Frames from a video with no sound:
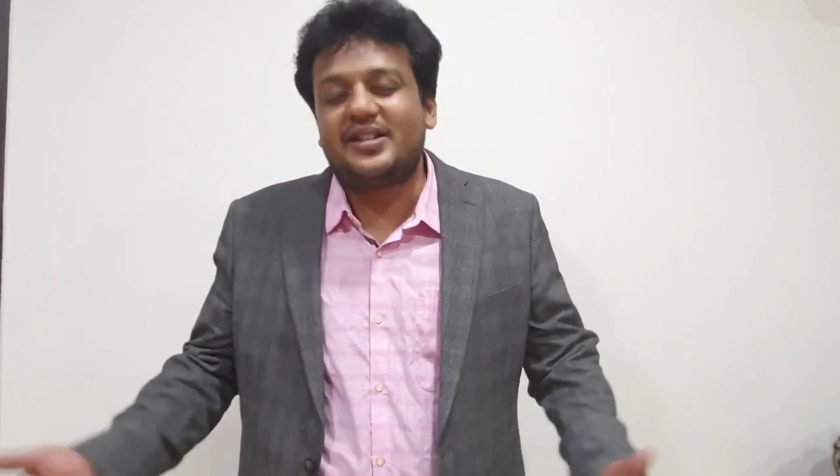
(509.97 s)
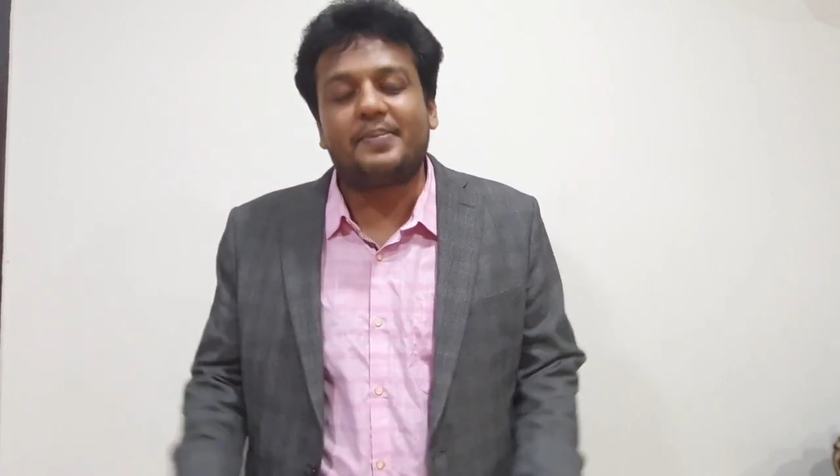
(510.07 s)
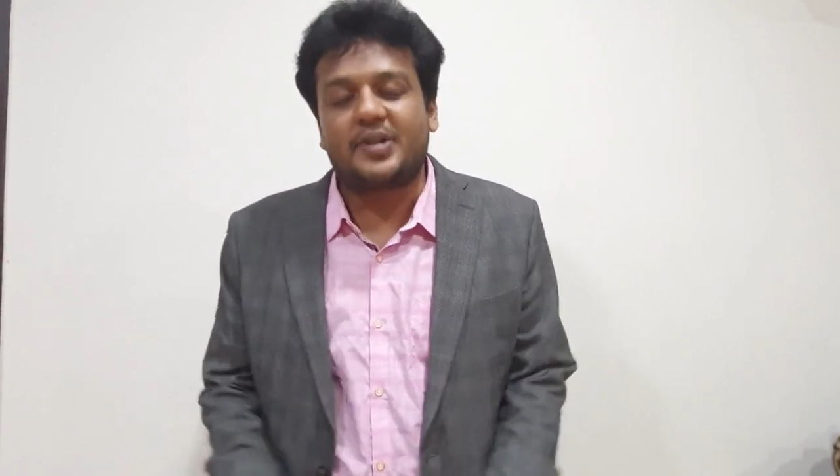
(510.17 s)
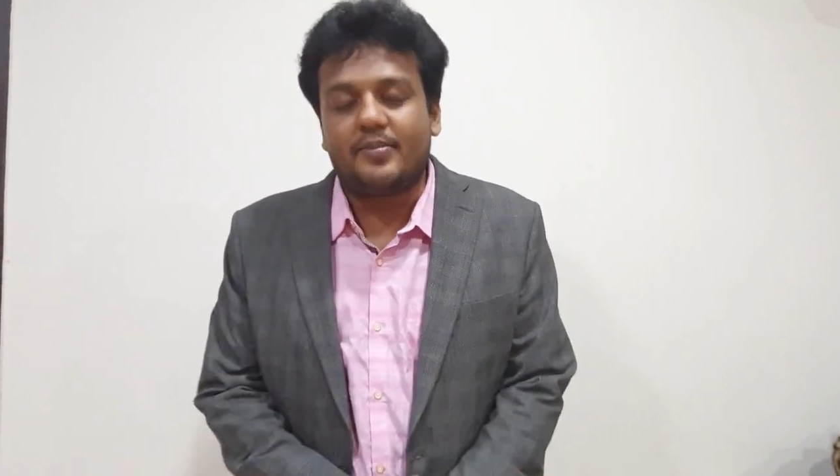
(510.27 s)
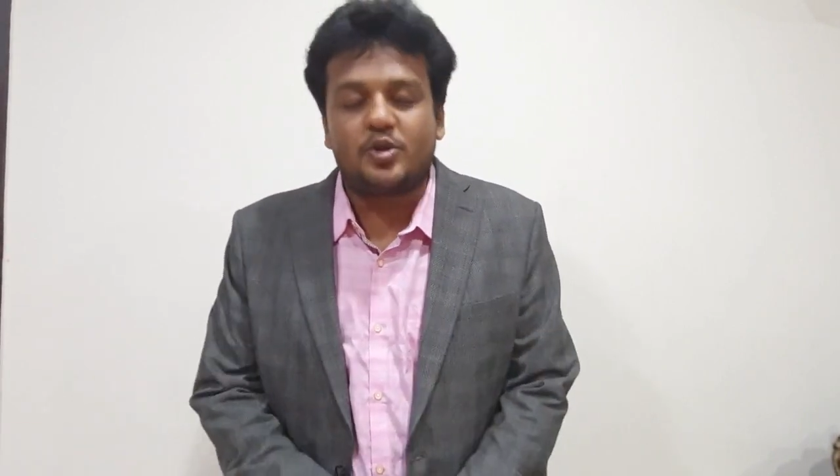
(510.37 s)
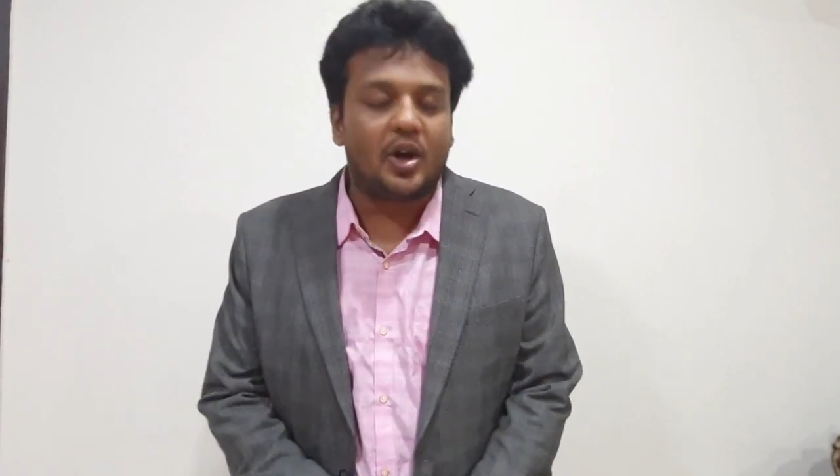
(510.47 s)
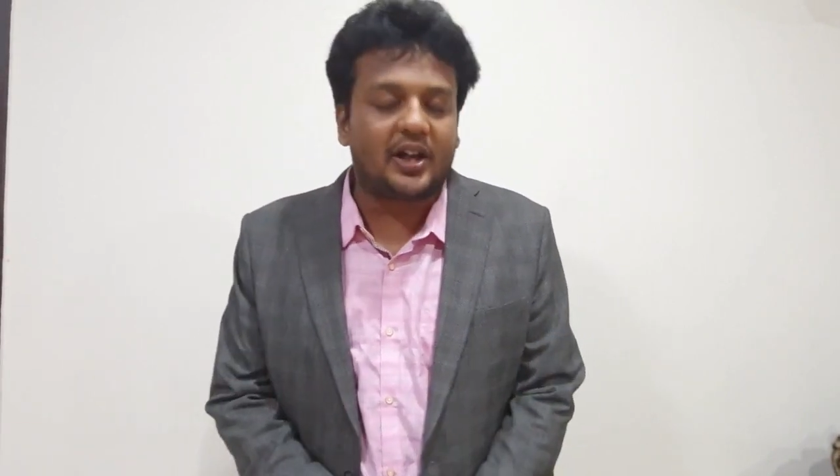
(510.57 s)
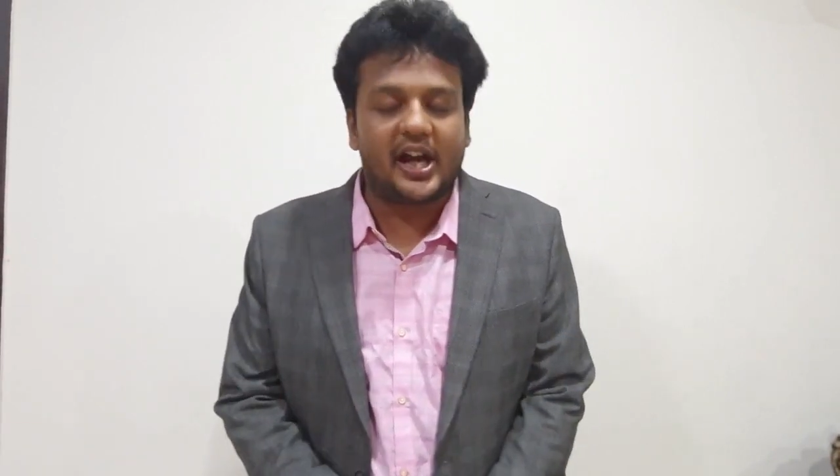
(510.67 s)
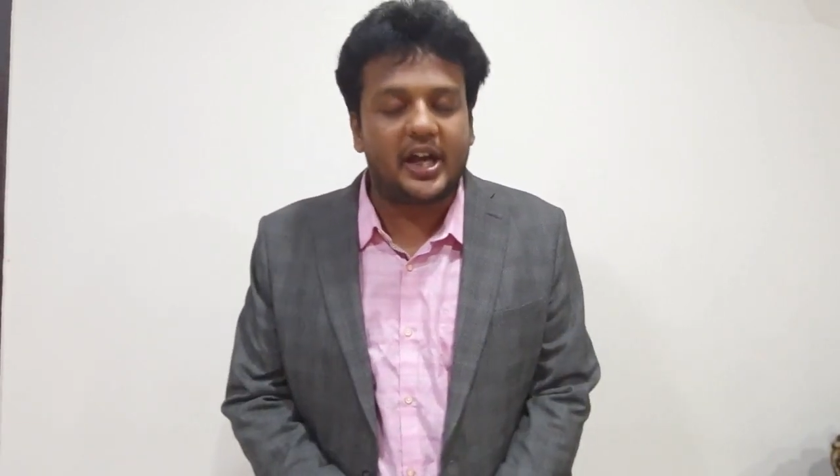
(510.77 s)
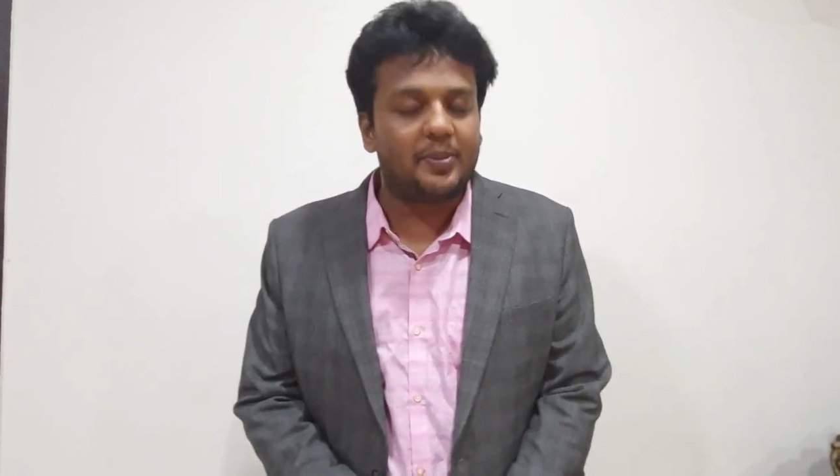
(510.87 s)
sometimes your
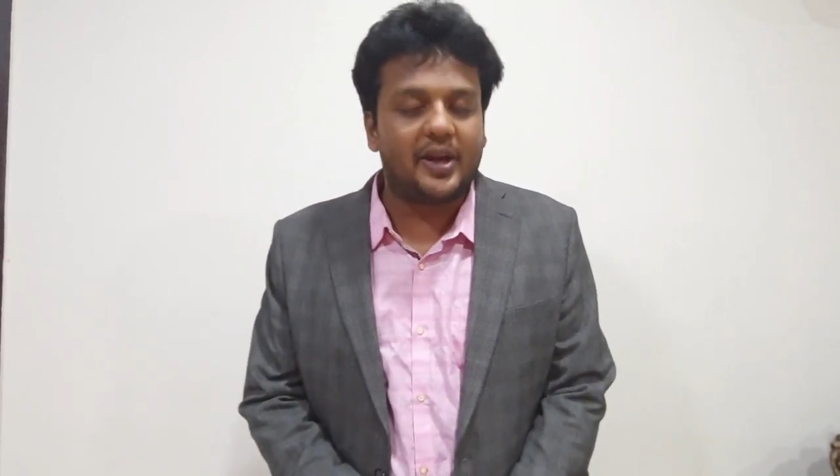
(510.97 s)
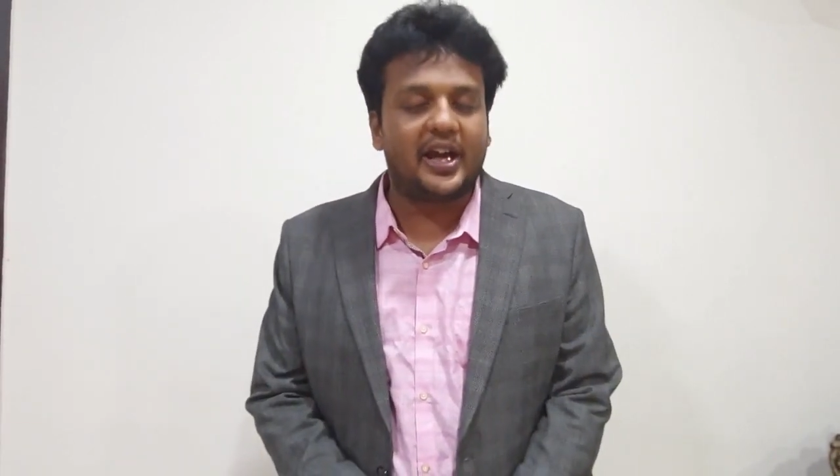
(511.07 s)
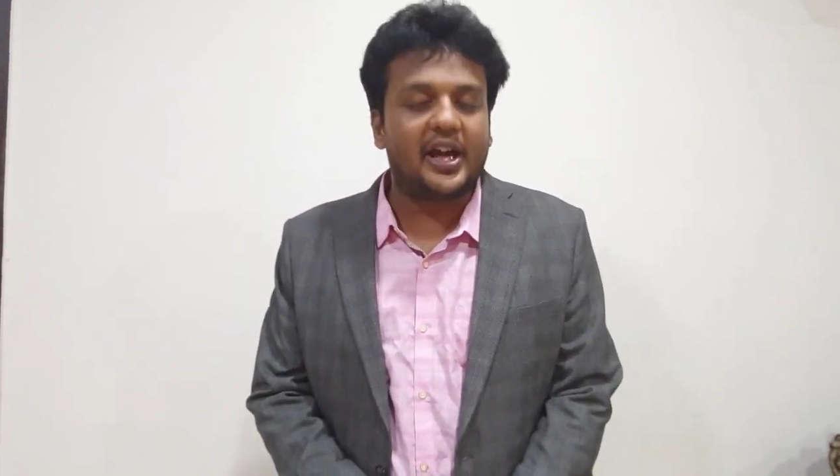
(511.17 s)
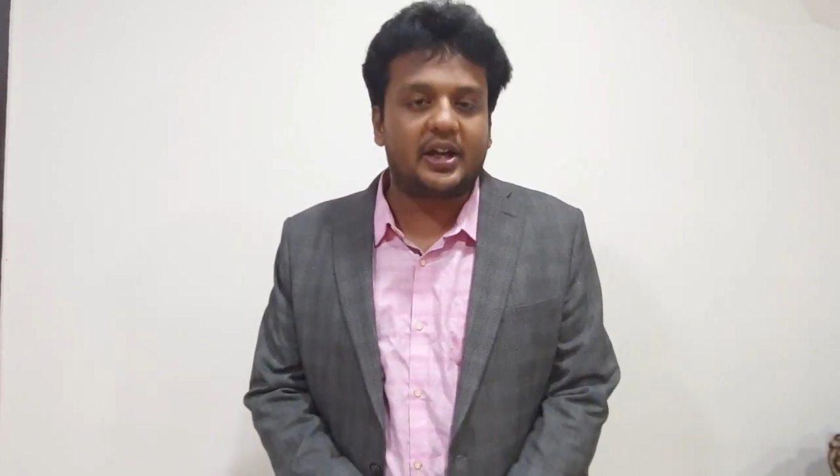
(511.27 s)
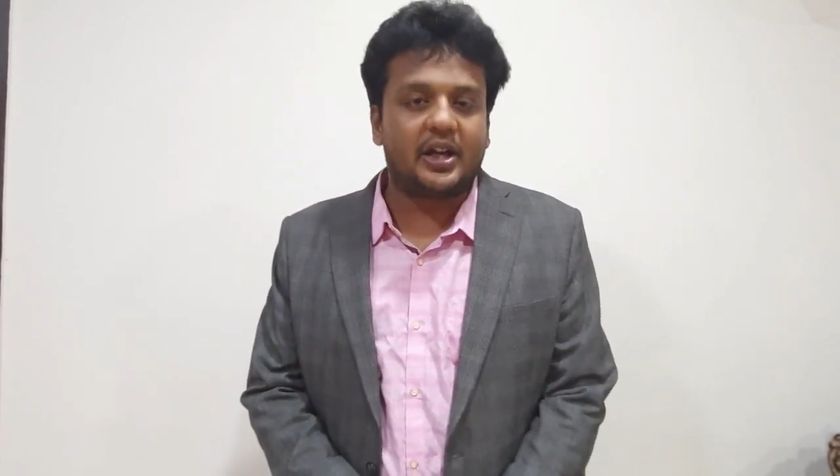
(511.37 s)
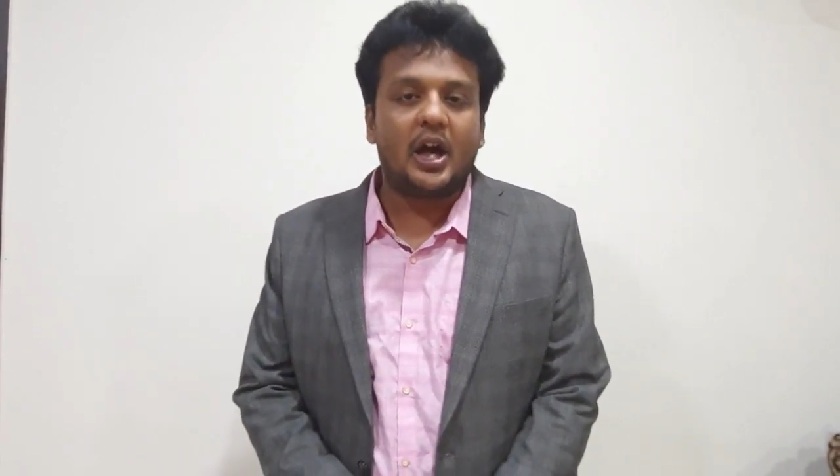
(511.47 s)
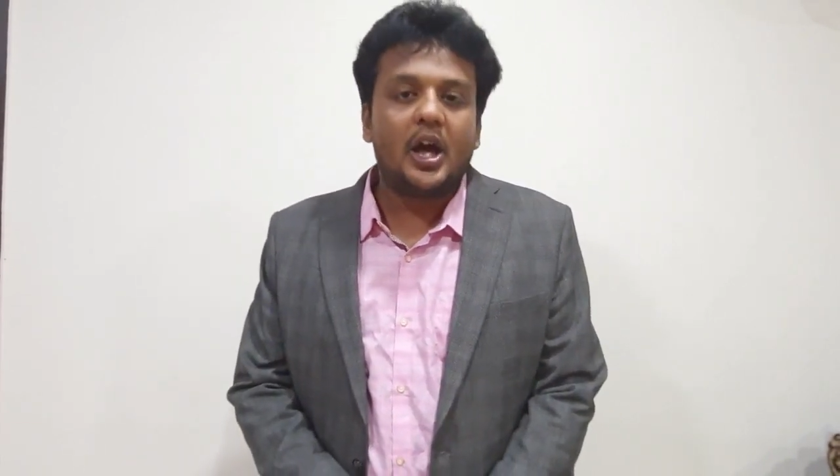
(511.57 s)
client may get